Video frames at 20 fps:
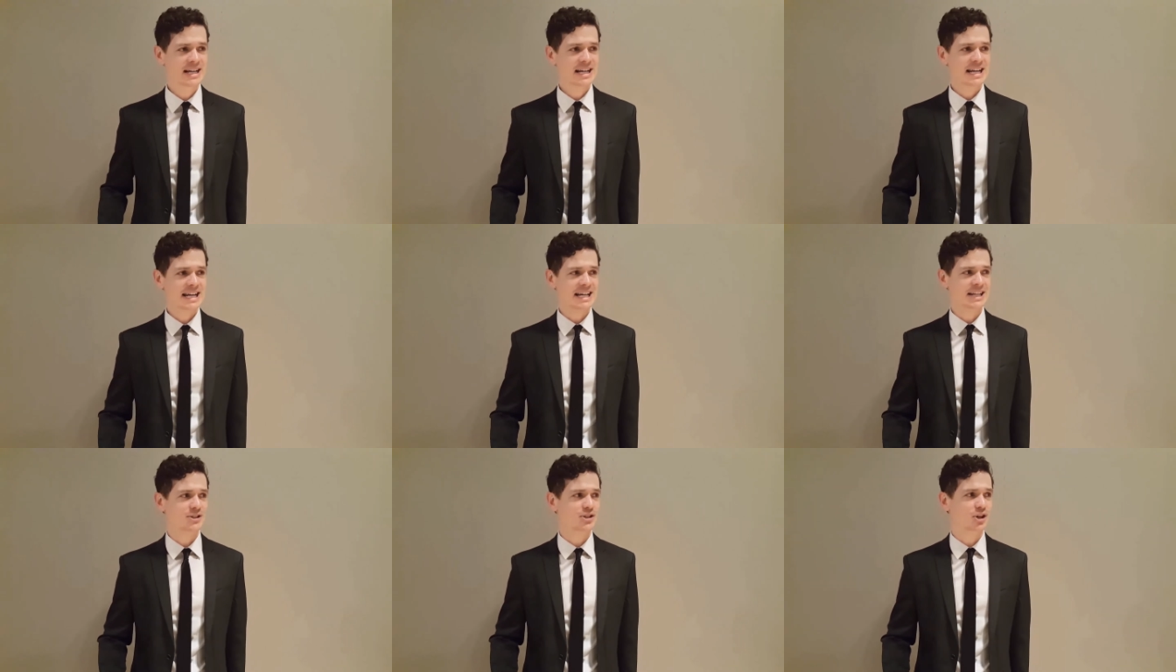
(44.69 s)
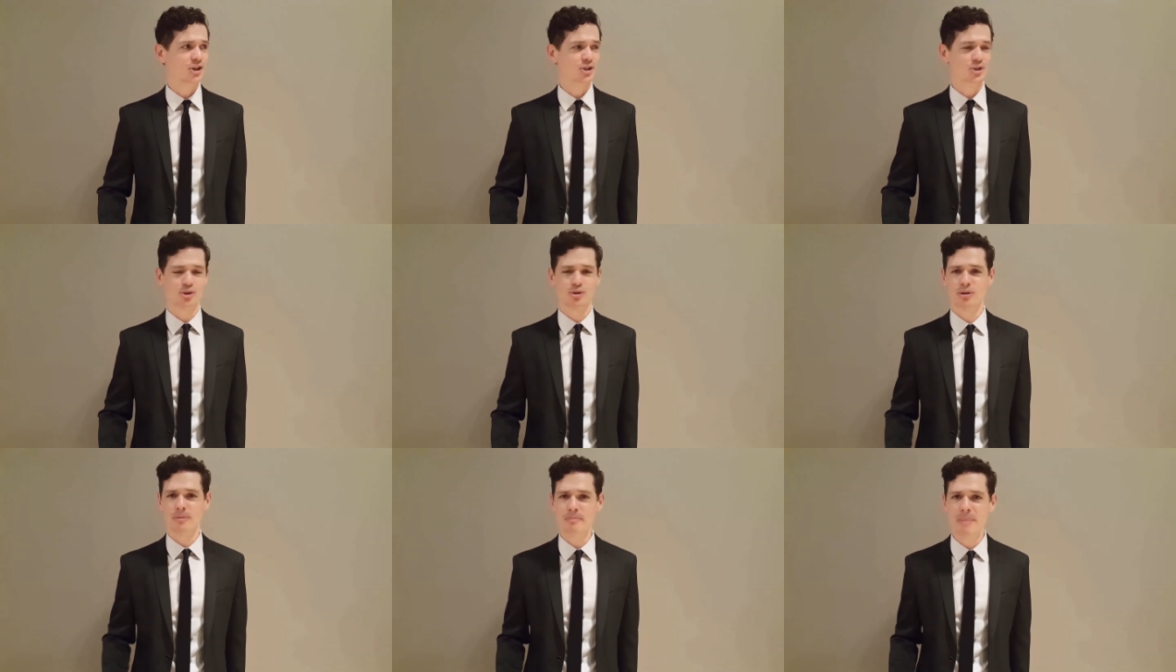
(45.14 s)
It took a
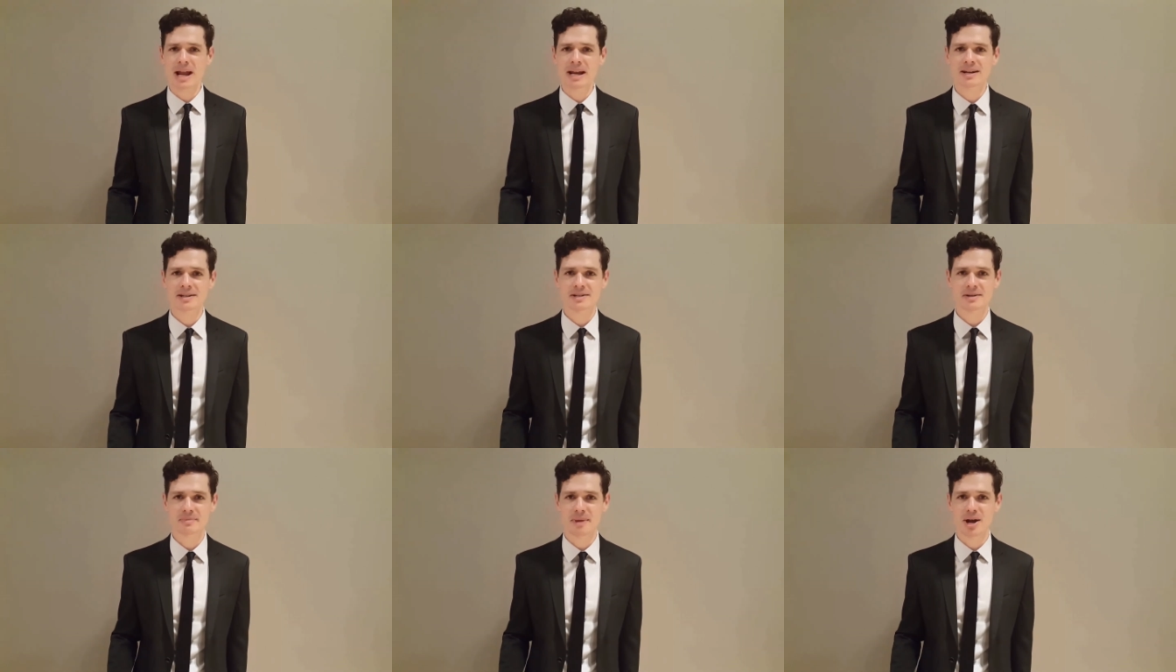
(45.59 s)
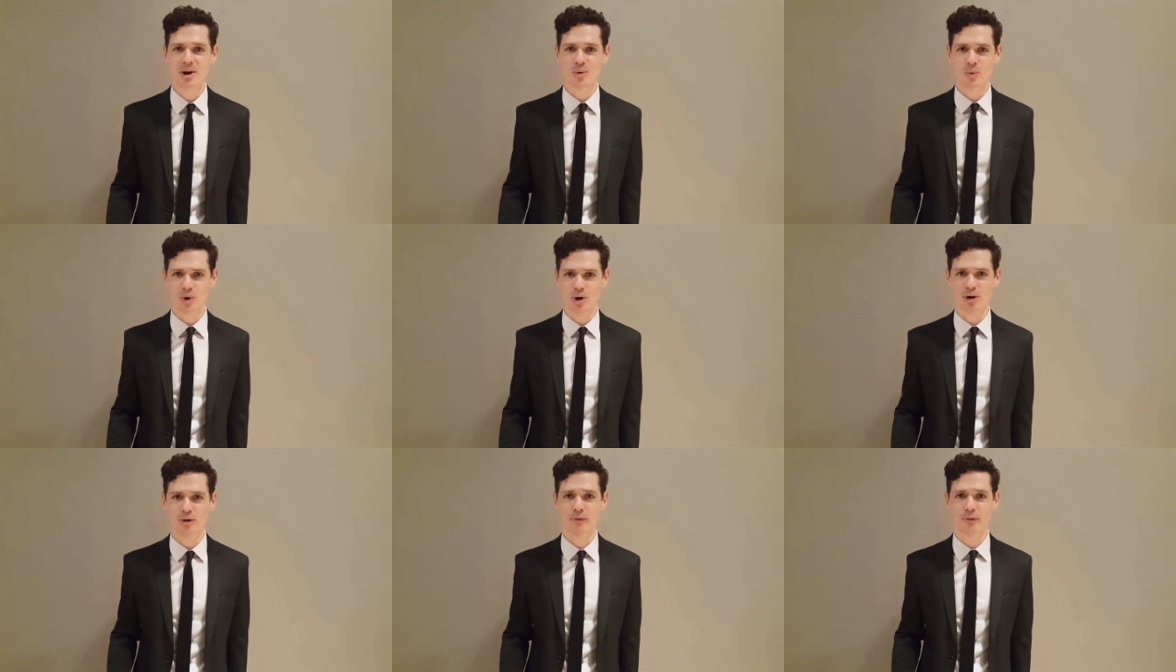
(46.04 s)
tremendous amount of
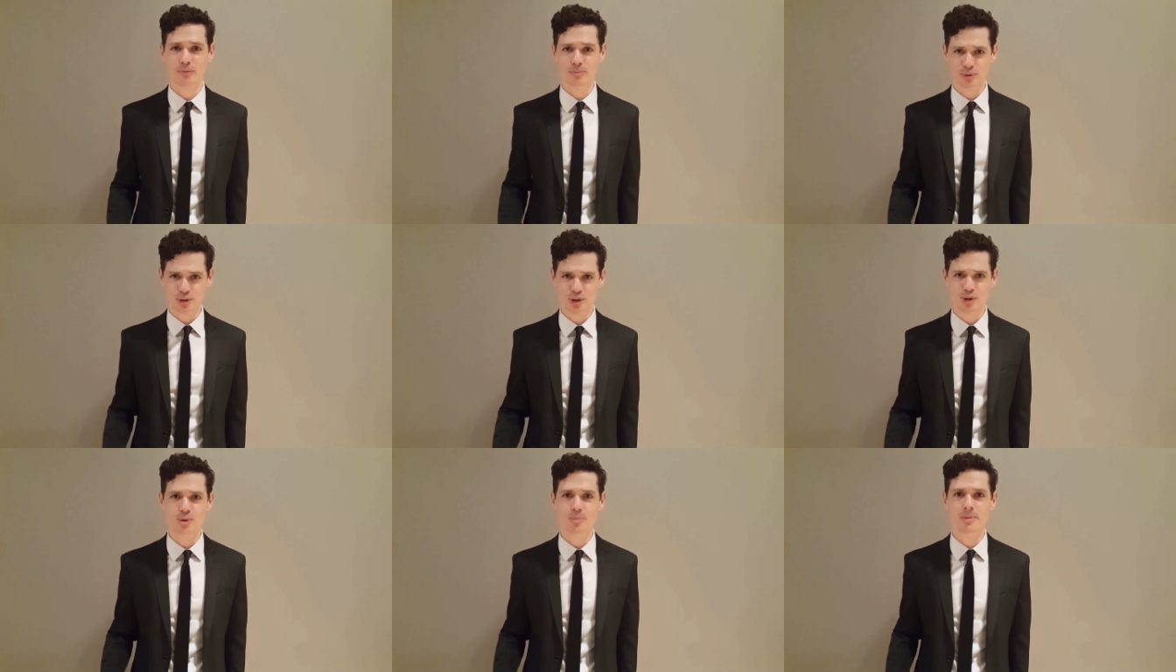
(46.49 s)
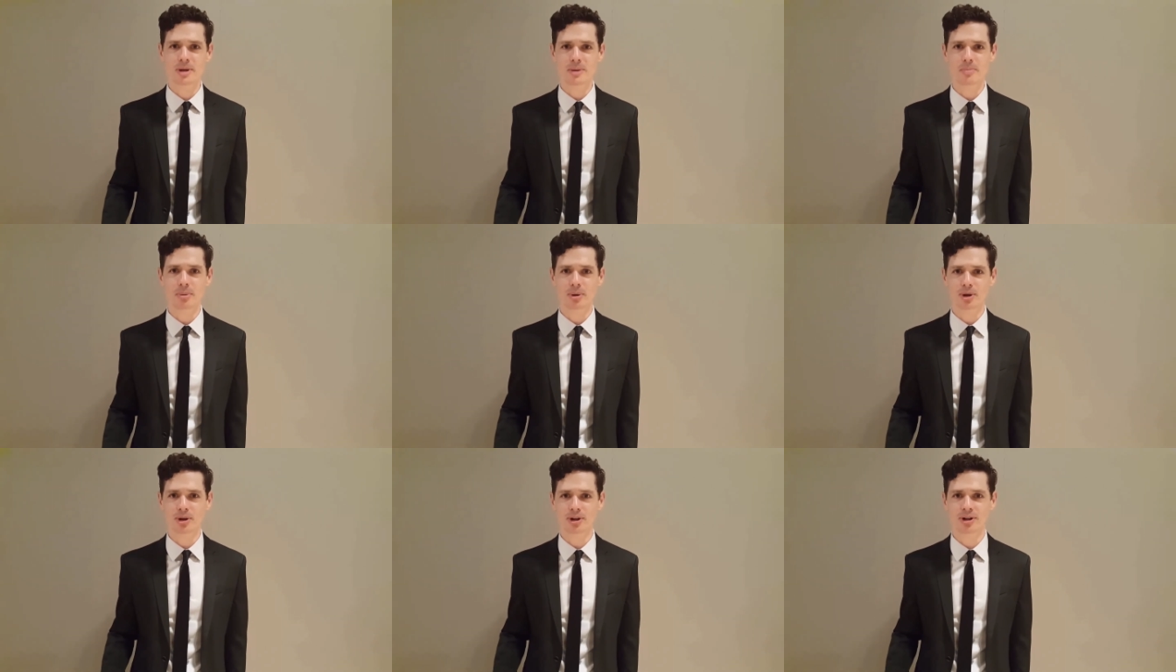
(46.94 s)
work from two
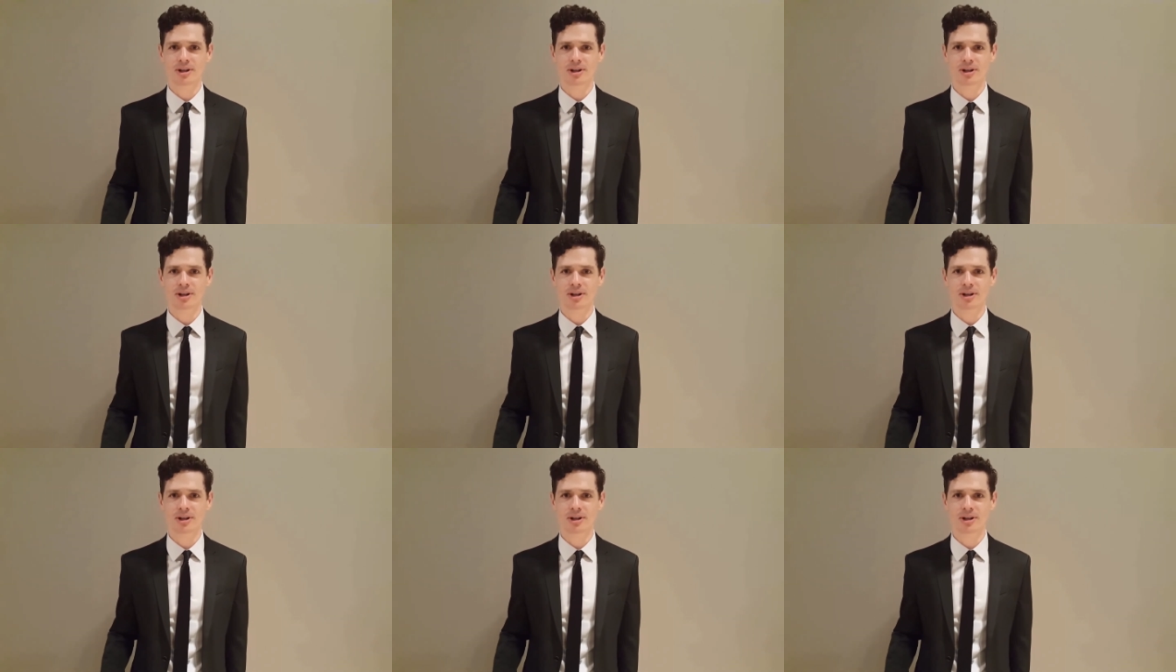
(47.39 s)
people,